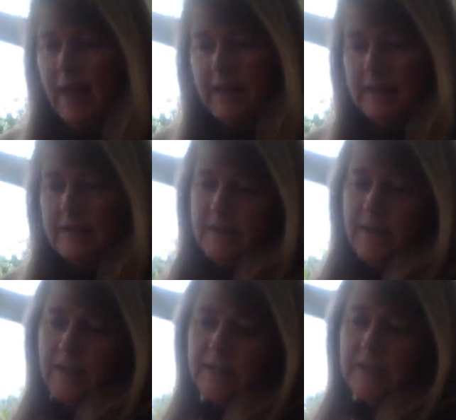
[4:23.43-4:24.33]
I'll add into
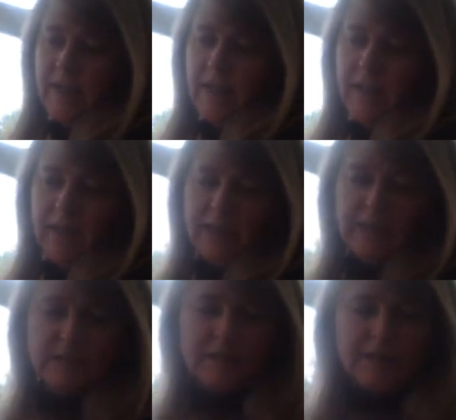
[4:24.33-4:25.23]
that.
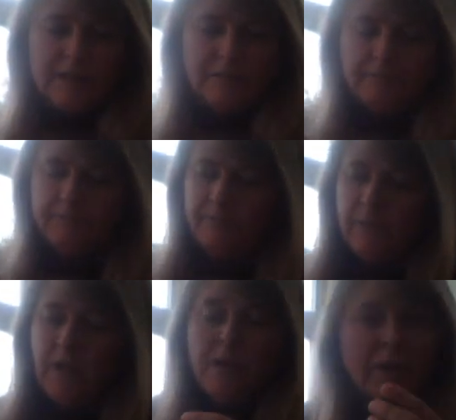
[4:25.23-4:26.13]
And
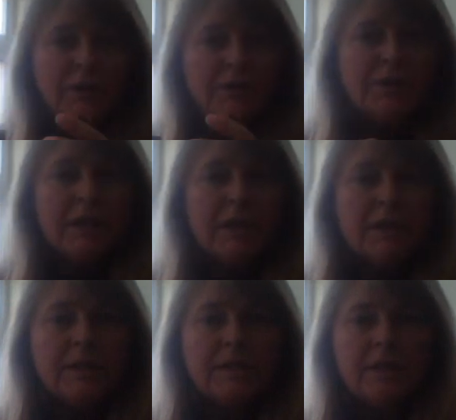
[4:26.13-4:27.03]
my
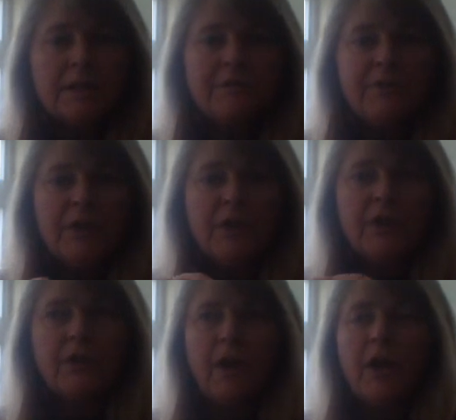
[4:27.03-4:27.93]
understanding is that the
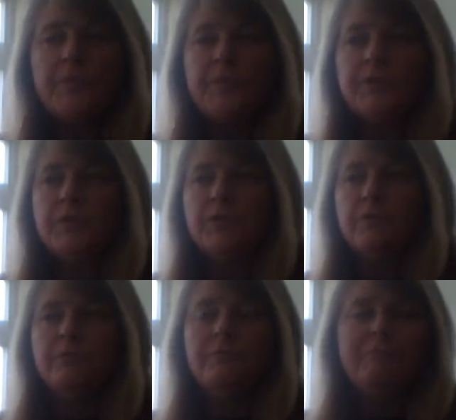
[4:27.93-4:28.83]
vinegar helps
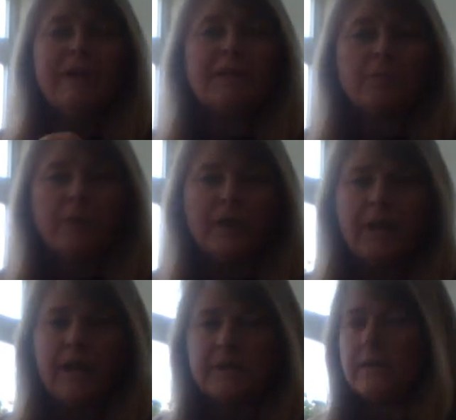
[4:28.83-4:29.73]
to make the bread
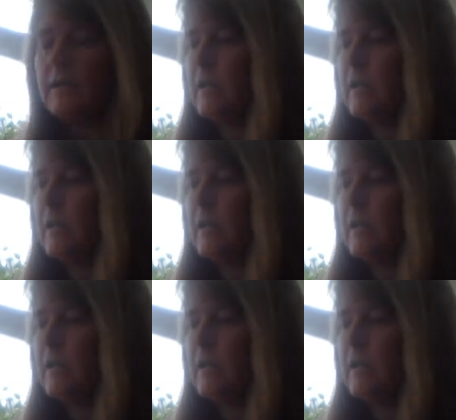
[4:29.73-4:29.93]
last